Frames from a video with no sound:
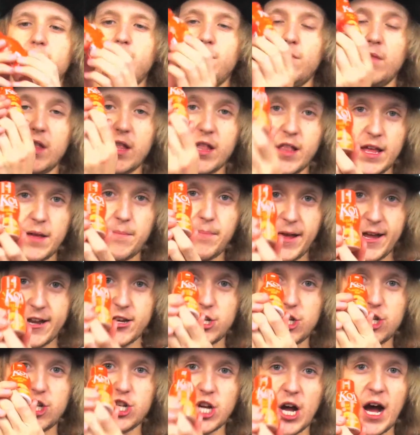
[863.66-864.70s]
Sleep
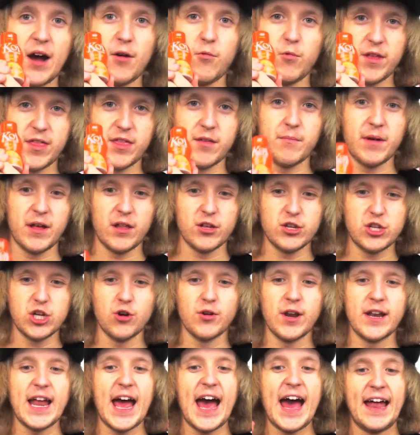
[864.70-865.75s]
Aid Shot with the
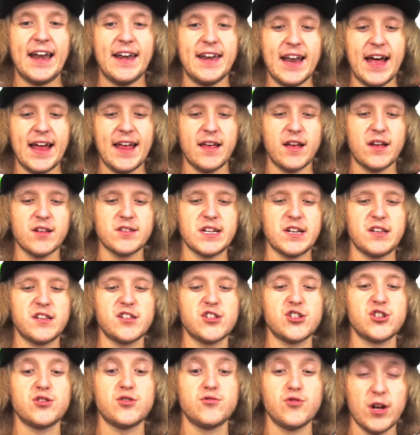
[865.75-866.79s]
melatonin at night, because I
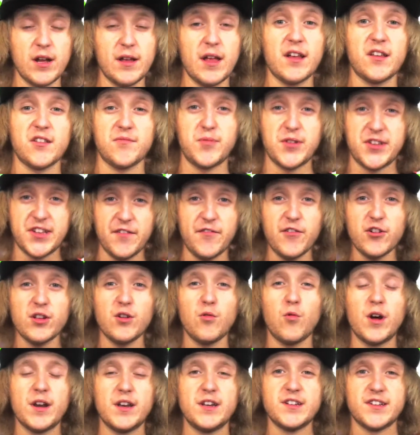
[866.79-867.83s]

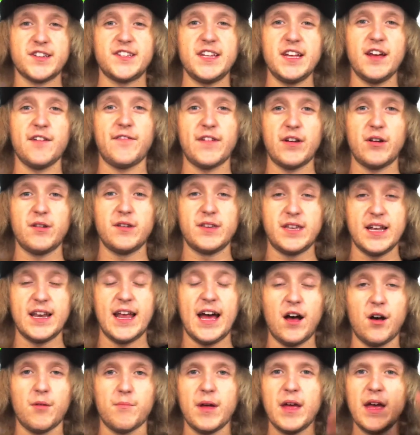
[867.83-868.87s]
specifically wanted to see if it did
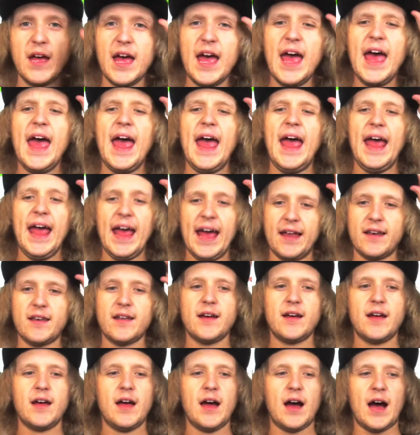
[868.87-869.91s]
help. And
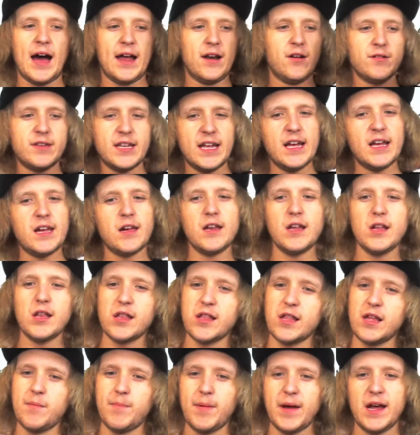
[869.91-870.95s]
I don't take any
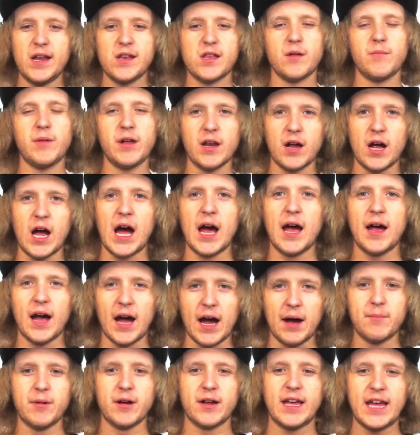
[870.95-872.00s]
sleep aids. I mean,
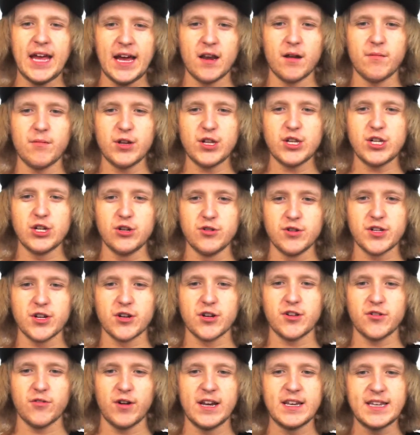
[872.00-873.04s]
I'm a cannabis user,
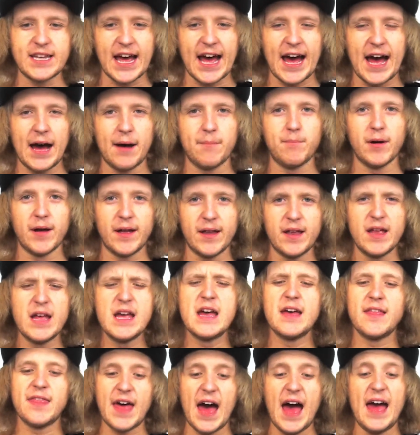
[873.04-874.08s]
so I dab, but
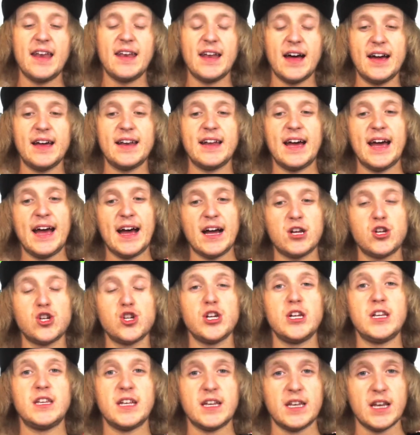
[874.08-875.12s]
that night I
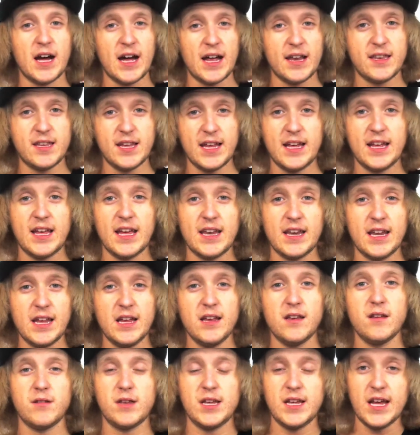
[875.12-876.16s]
actually did not take
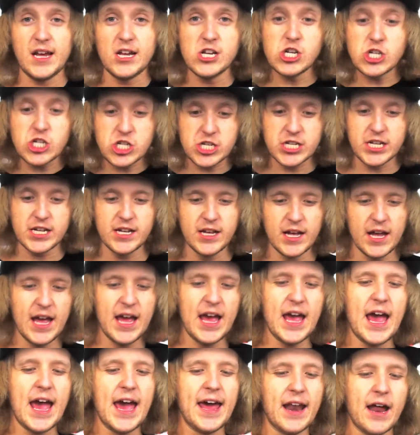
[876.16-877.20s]
any THC,
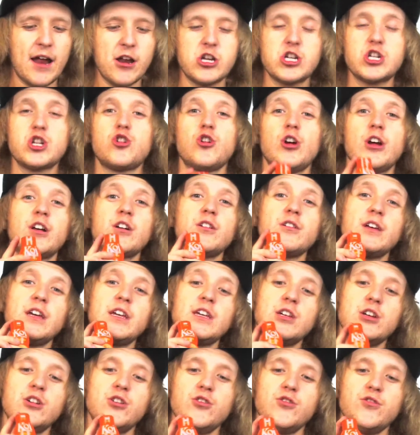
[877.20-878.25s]
and I strictly
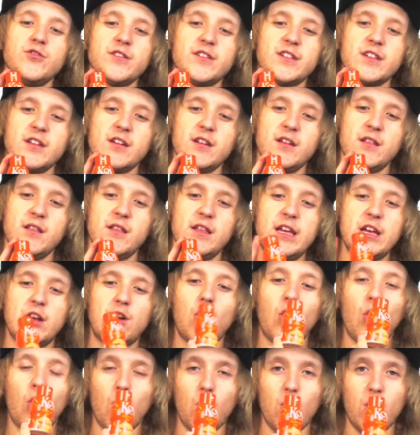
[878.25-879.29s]
used the
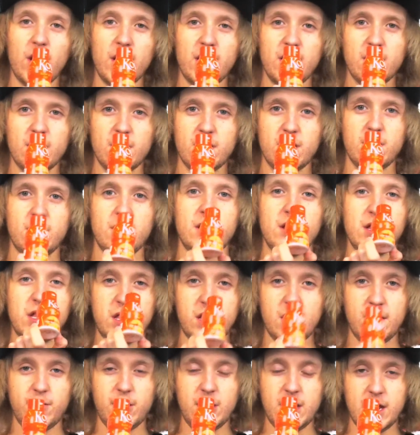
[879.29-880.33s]
Koi
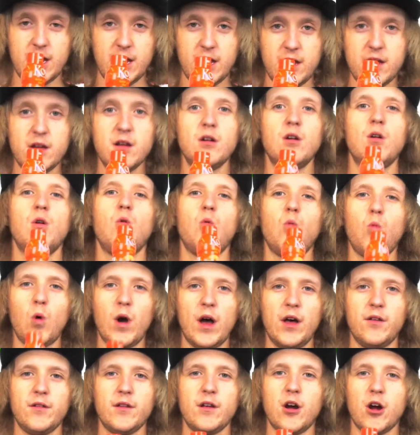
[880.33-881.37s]
CBD
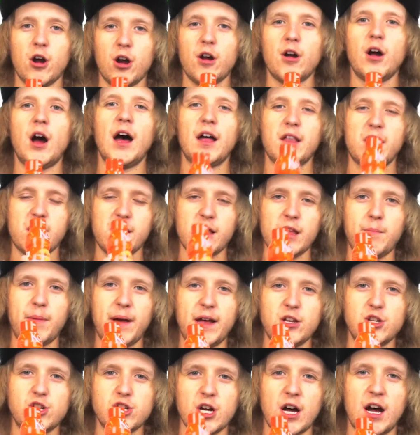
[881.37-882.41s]
Sleep
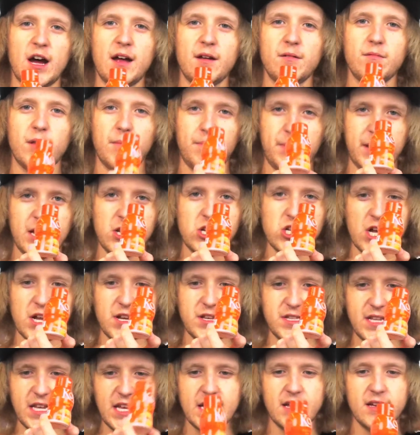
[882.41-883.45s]
Aid Shot, the peach
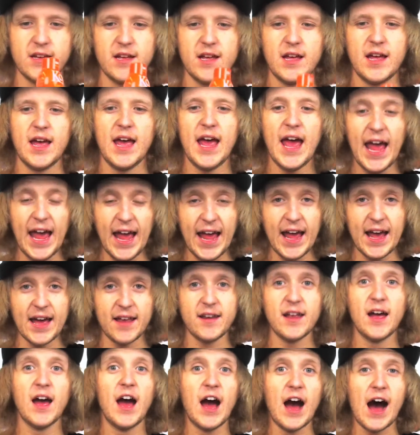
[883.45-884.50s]
iced tea.
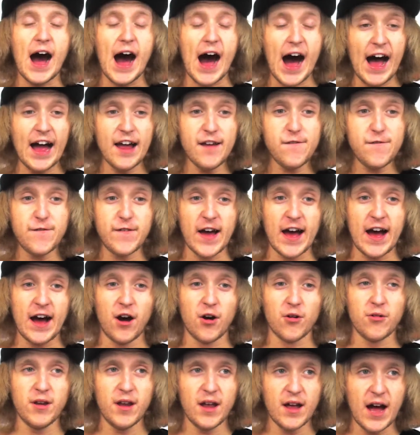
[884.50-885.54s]
And I
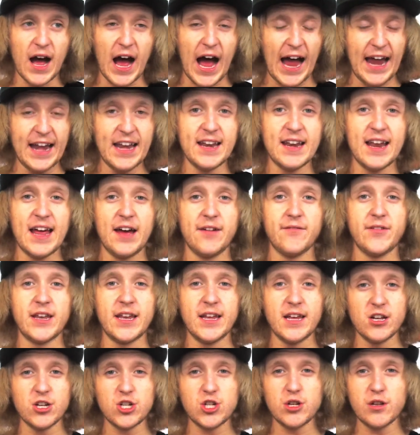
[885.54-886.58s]
found I didn't have
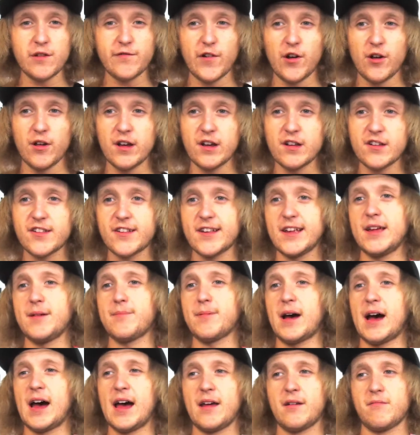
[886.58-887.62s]
any issues falling asleep.
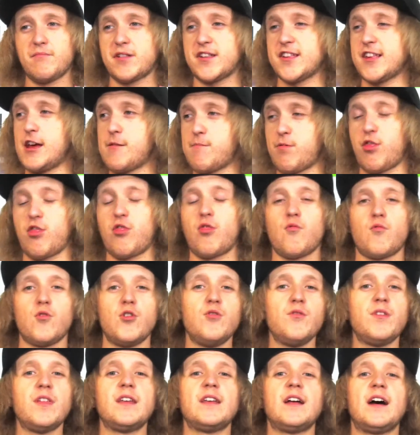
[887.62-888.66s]
I slept
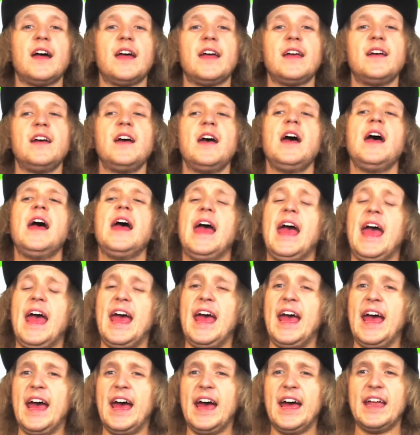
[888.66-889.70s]
through the night,
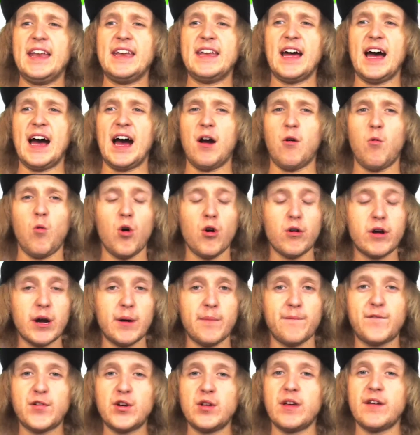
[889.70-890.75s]
and I woke
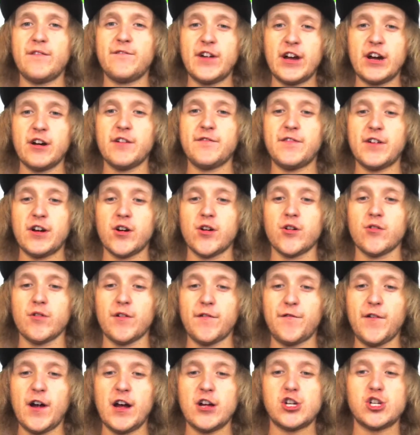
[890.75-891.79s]
up feeling very, very
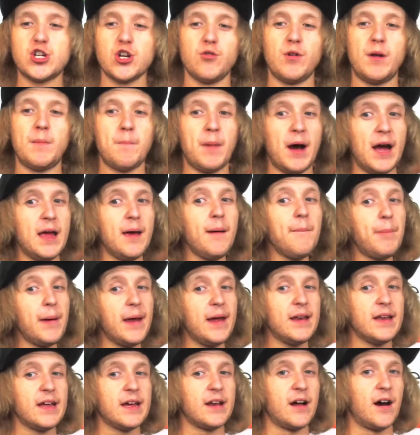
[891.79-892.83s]
refreshed. So in my
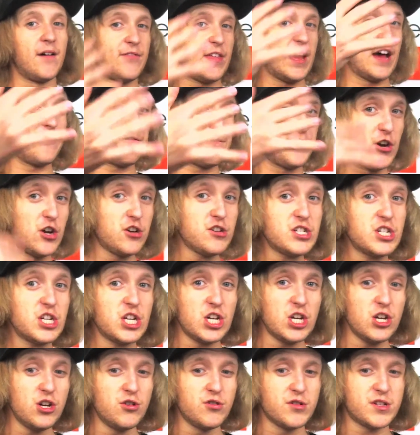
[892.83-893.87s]
opinion, off that first
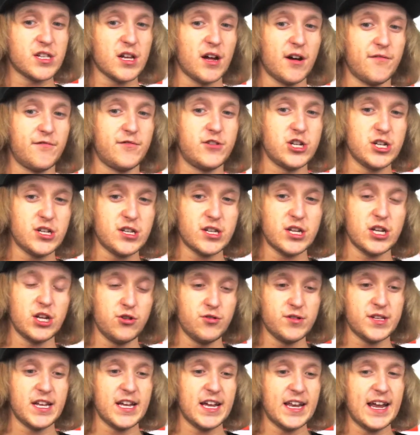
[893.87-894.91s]
use of just
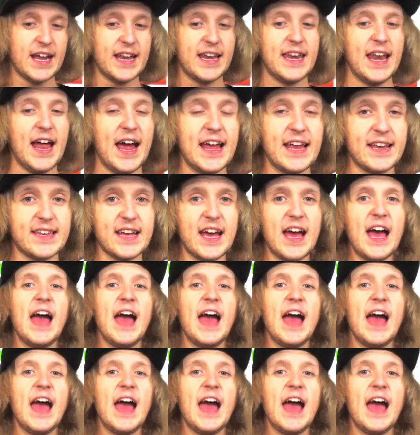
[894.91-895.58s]
using it at night,